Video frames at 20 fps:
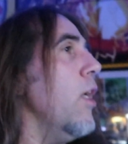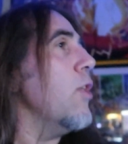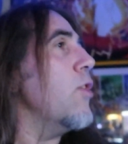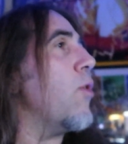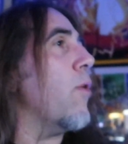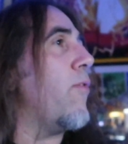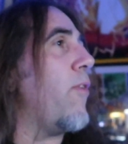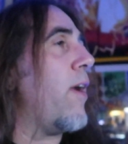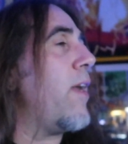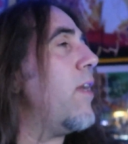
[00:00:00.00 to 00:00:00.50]

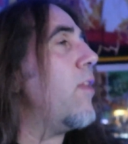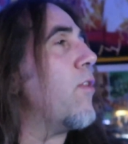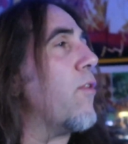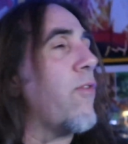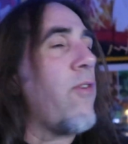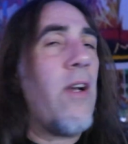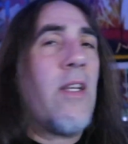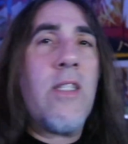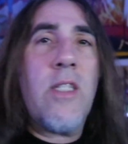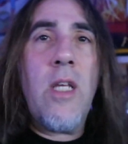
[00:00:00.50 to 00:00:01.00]
So if I either
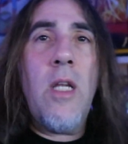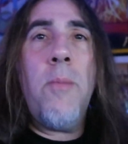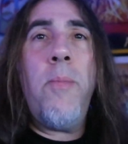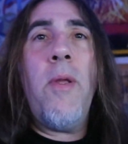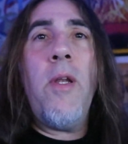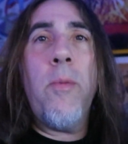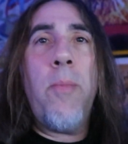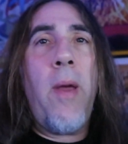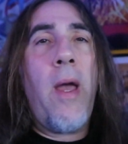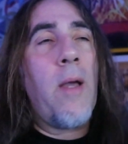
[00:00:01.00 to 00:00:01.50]
find
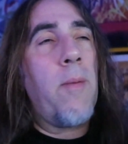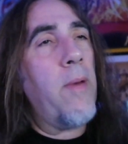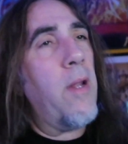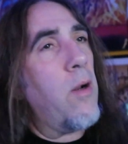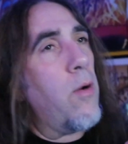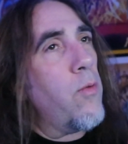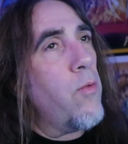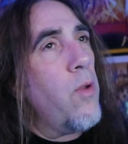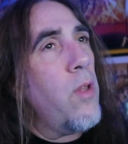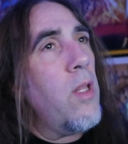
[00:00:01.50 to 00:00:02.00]
Centipede or
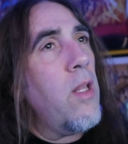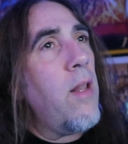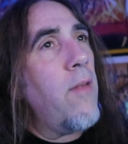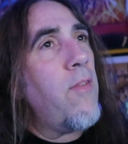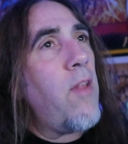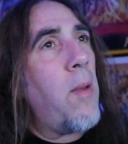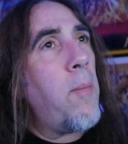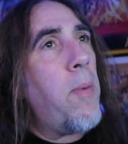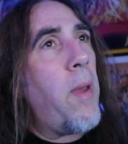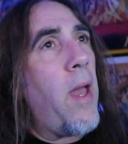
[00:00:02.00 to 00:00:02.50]
Pac-Man, I really
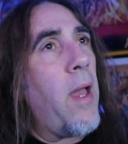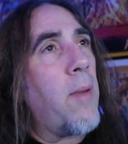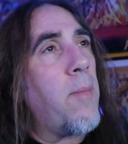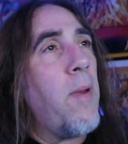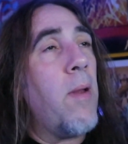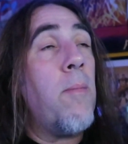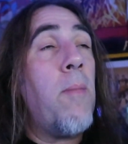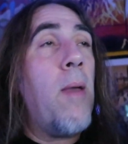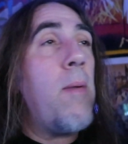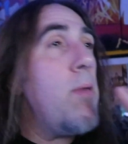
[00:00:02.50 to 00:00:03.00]
love that
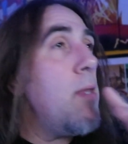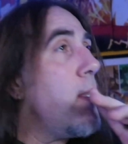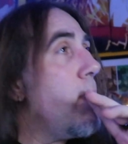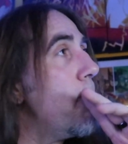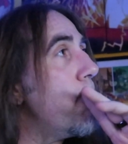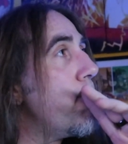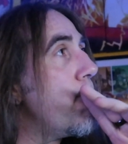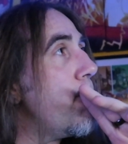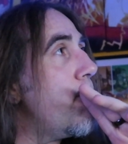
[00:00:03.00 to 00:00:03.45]
Pac-Man. Maybe,